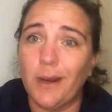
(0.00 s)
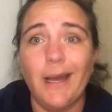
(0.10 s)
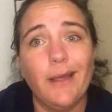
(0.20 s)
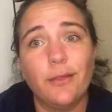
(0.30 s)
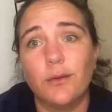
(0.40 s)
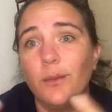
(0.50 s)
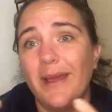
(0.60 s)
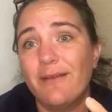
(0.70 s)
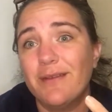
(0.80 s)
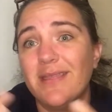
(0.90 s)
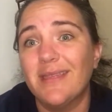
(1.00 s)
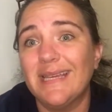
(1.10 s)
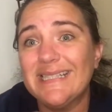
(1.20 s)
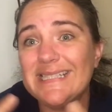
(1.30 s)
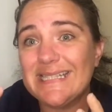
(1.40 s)
I throw
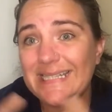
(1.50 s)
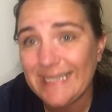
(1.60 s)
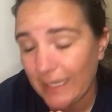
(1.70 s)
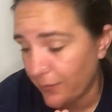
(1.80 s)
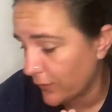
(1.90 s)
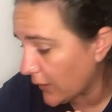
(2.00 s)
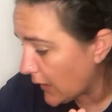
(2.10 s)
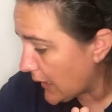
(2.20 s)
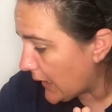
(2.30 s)
everything together.